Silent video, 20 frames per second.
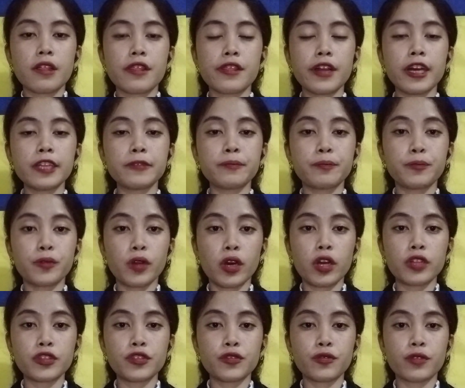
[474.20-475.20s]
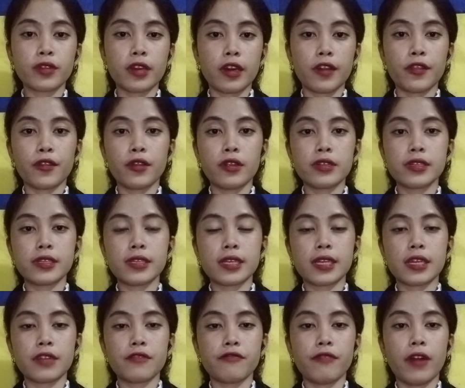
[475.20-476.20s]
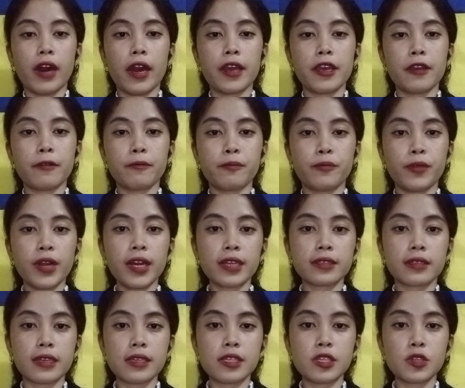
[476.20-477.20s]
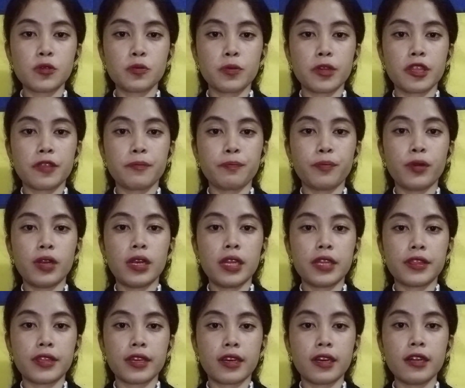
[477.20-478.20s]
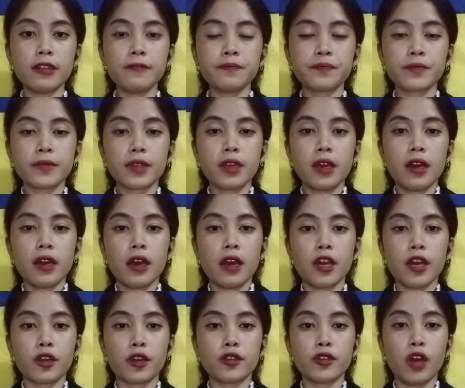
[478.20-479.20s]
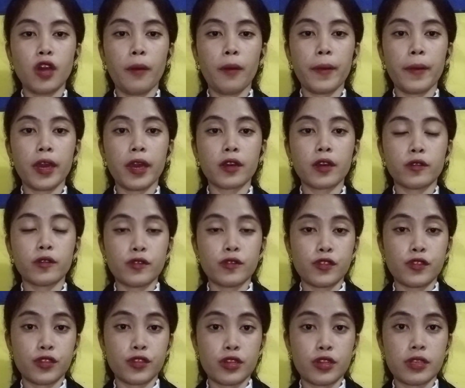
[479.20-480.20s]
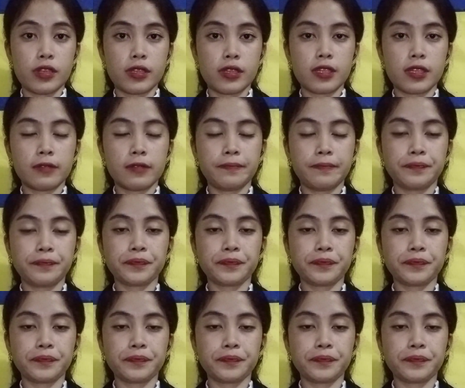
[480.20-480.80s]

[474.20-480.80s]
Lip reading: that brought together signifying practice with political, economic concerns.